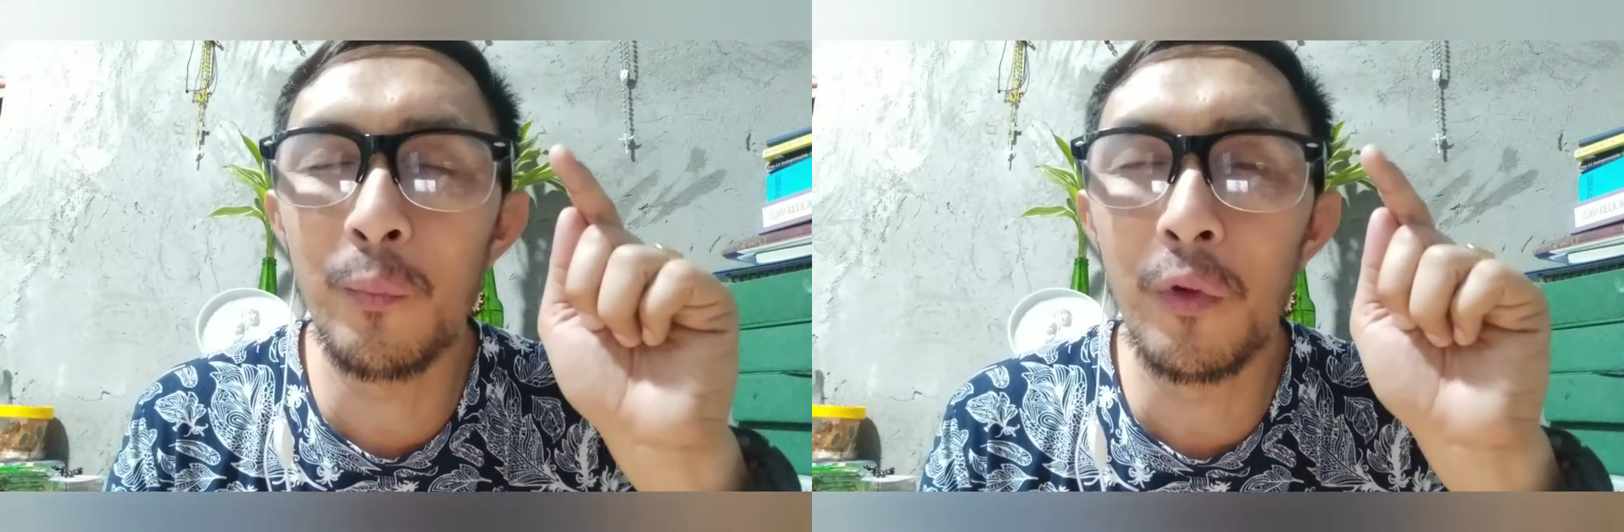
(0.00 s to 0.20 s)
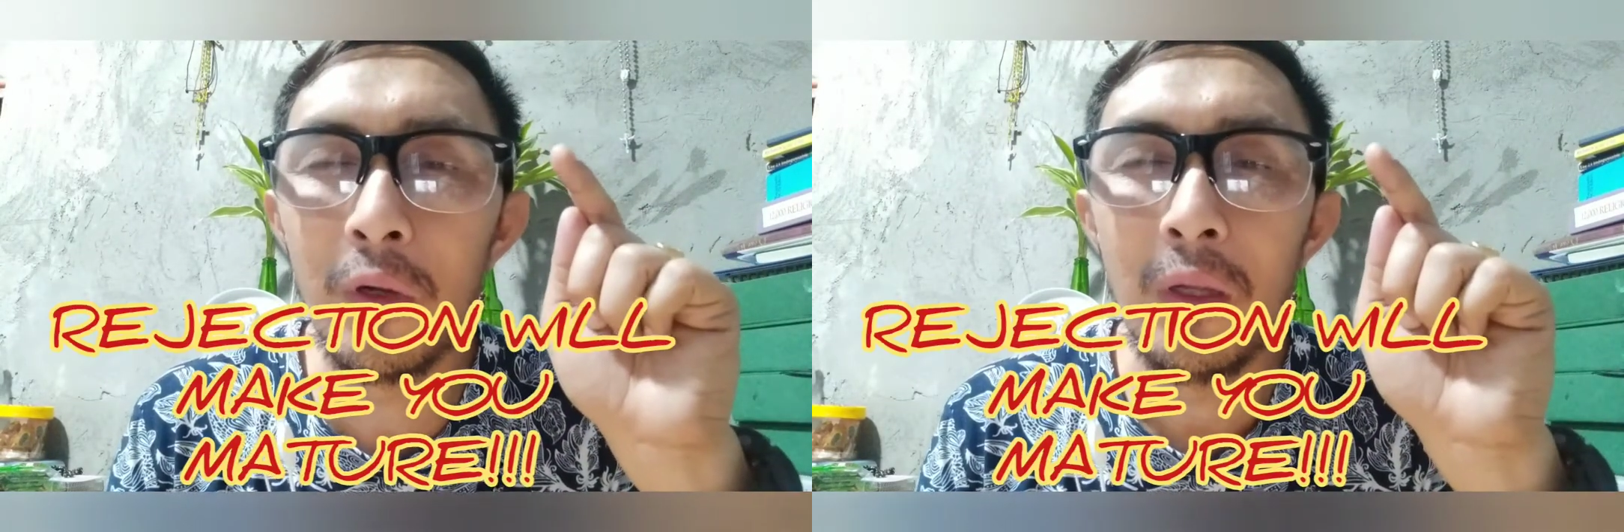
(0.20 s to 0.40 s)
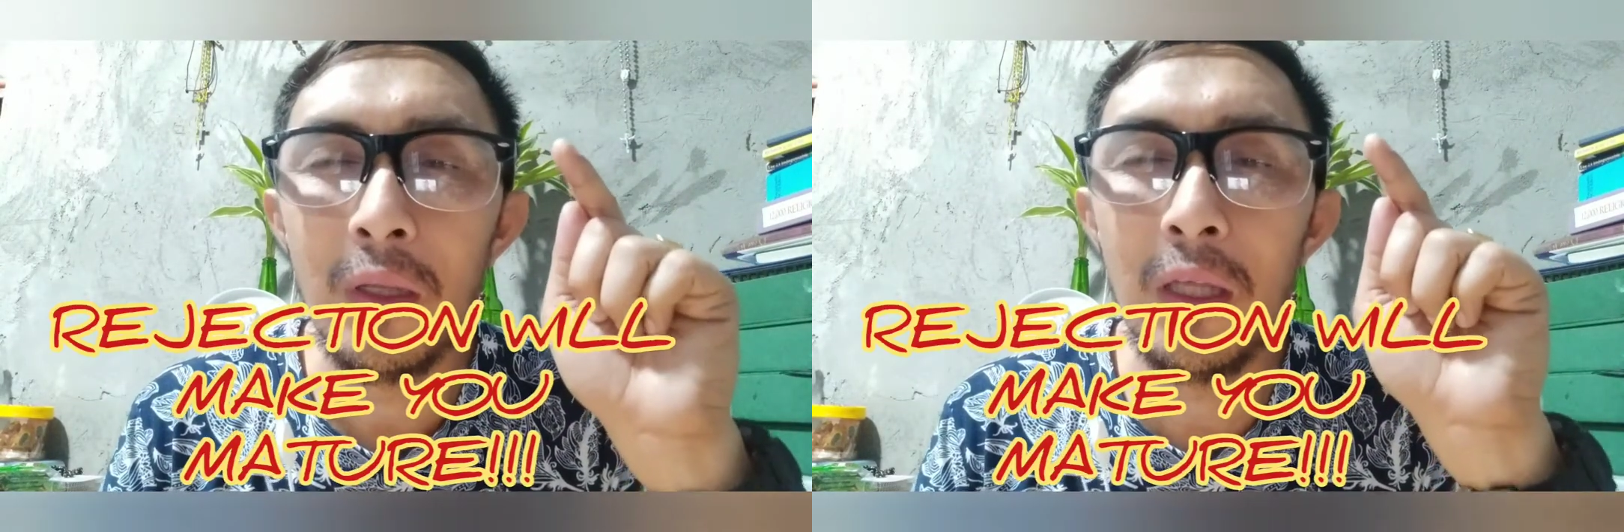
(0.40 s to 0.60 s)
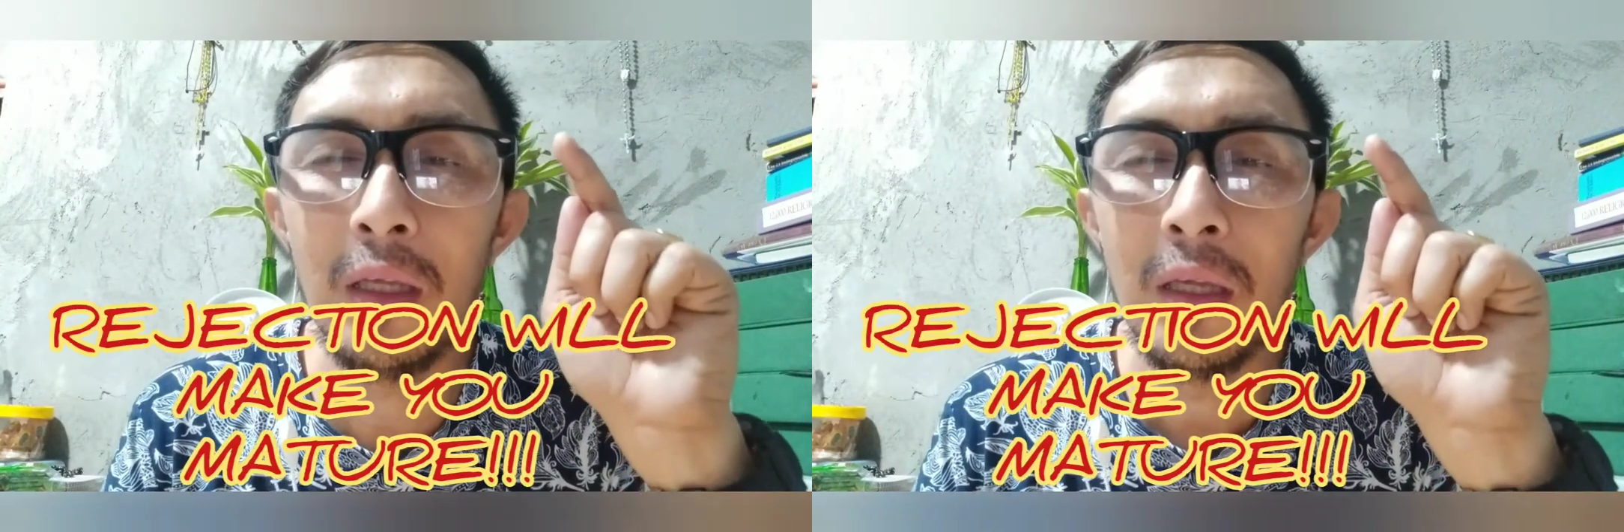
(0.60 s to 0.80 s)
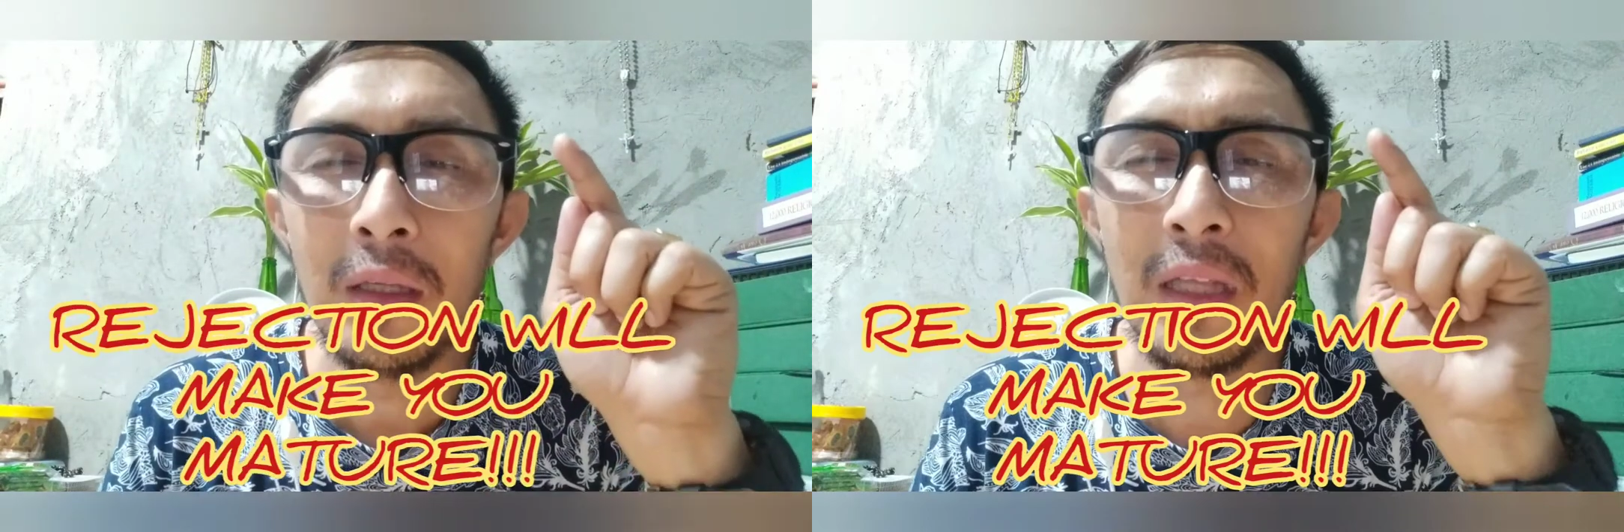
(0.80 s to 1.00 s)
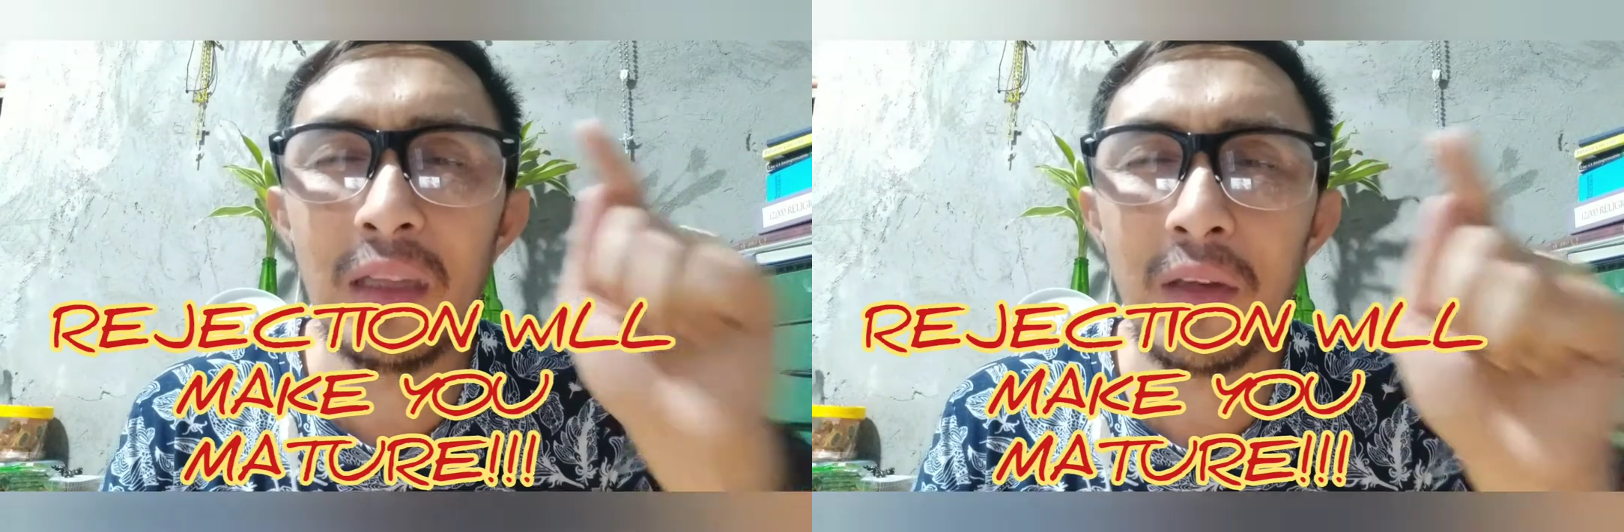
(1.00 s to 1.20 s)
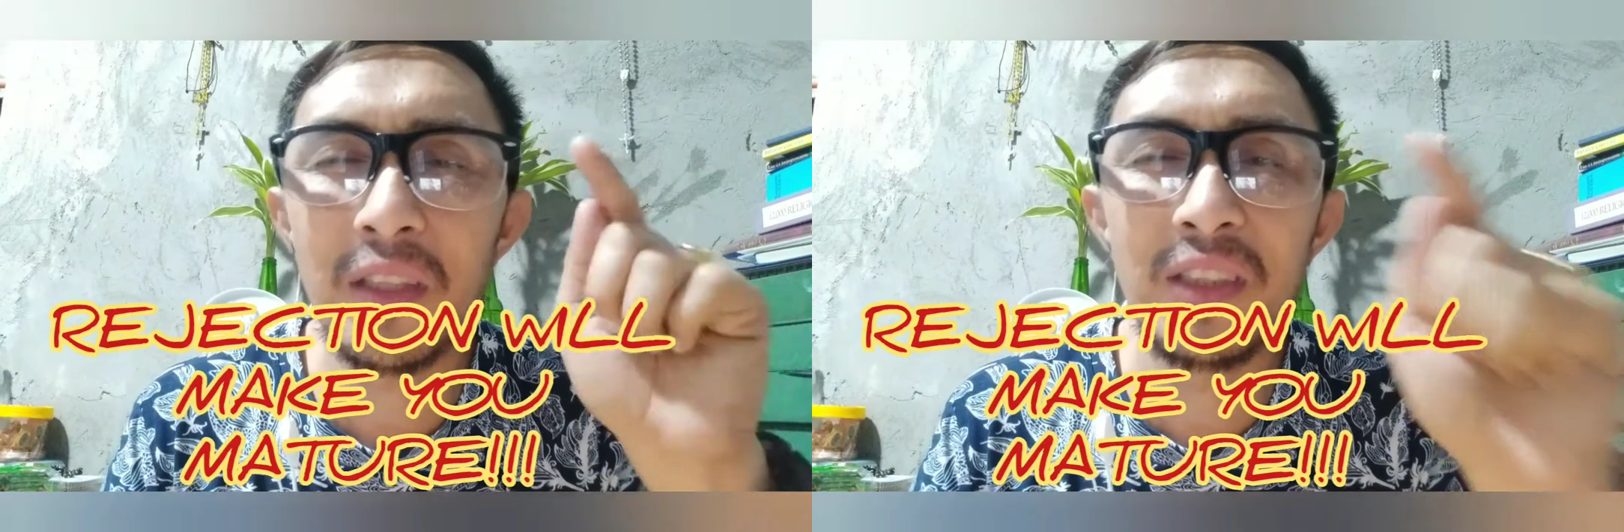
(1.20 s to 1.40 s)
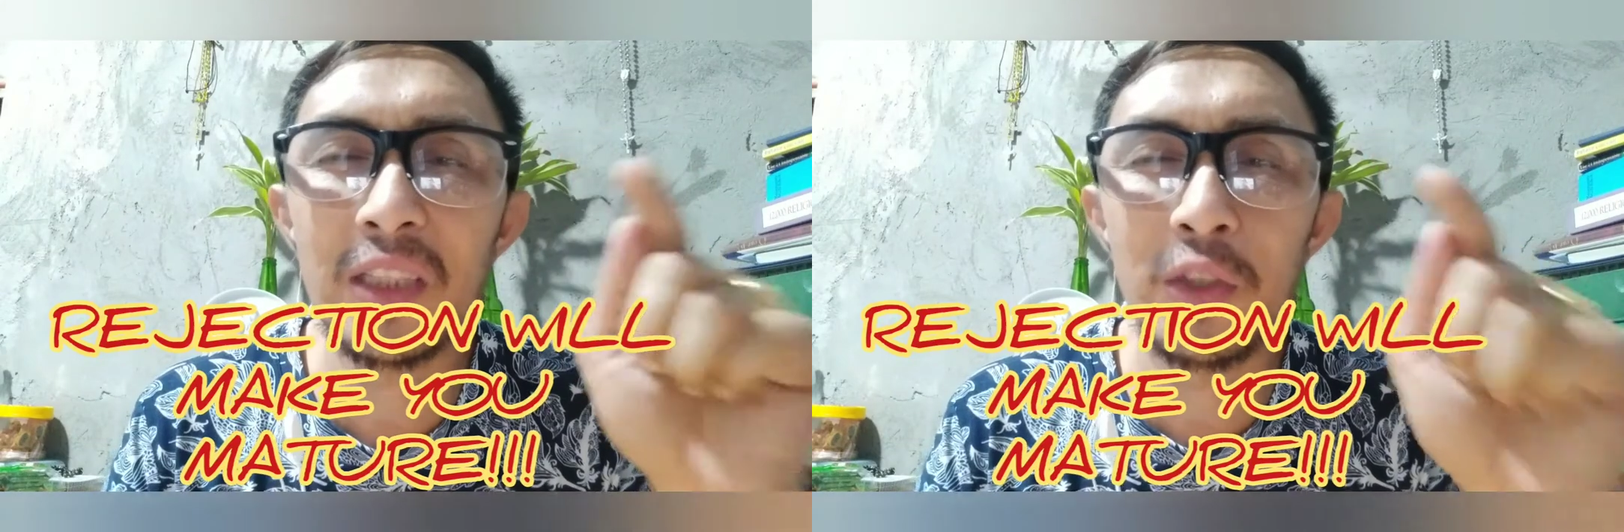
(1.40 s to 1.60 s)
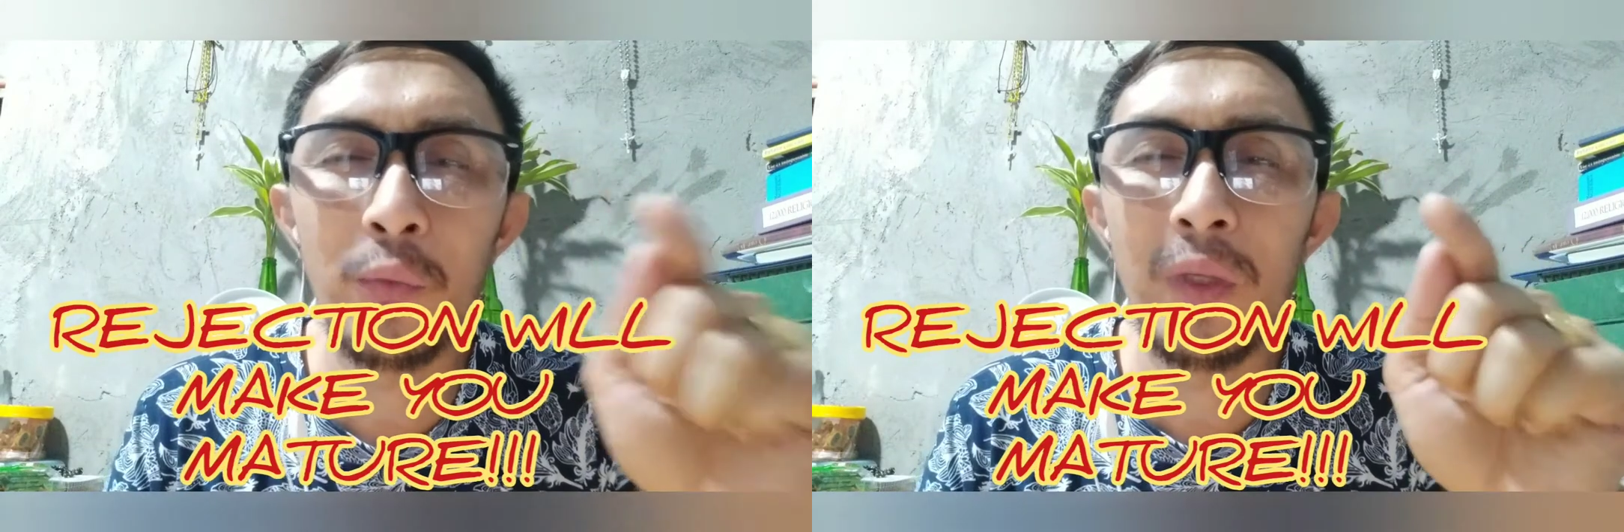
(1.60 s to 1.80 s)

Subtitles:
that rejection